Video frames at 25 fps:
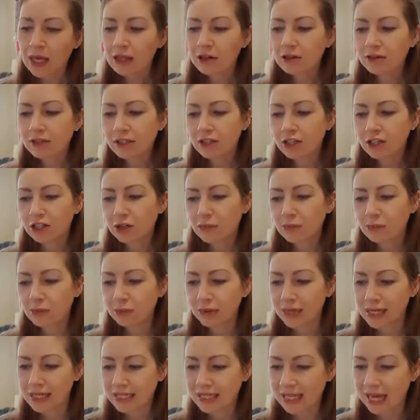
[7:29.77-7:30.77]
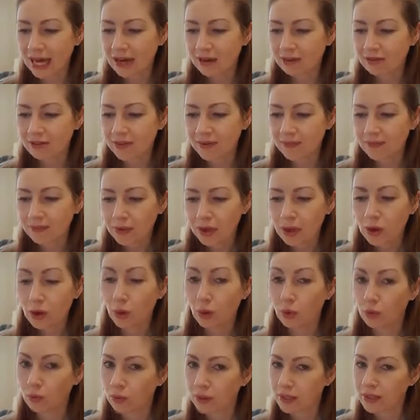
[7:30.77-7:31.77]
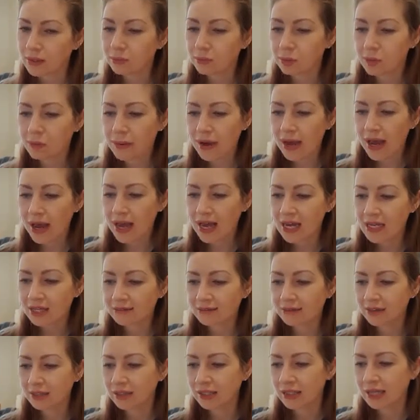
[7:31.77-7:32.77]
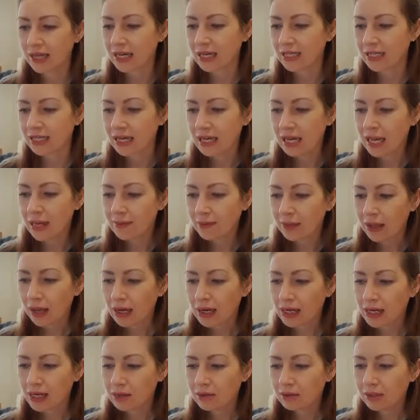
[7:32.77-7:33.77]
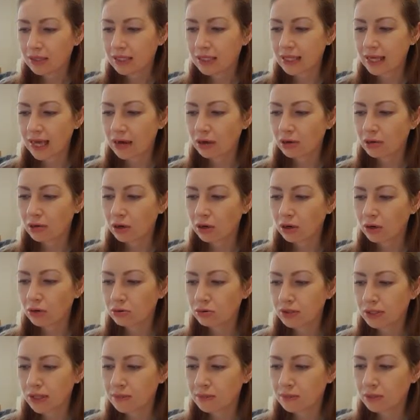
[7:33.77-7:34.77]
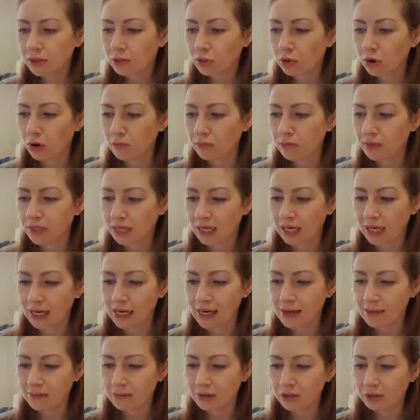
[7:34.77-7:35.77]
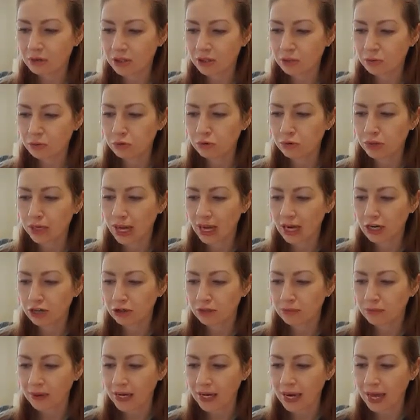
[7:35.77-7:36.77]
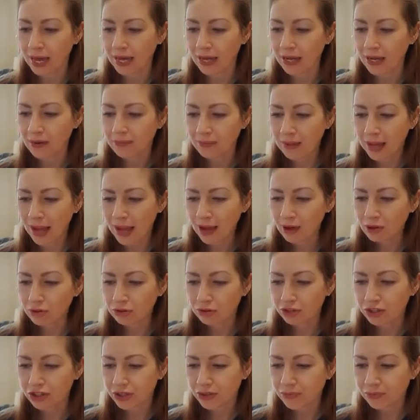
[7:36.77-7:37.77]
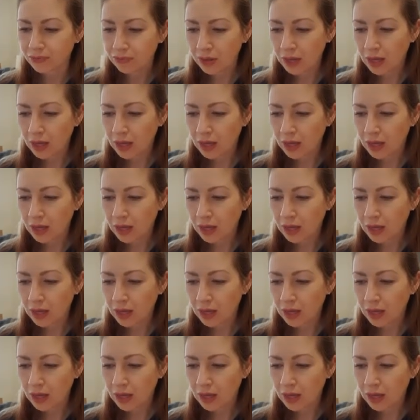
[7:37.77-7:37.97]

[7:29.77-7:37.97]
You're such a Boy Scout. Always prepared, Phil says, and he uses the alcohol-dipped swabs to clean the small gash on my leg. Ouch!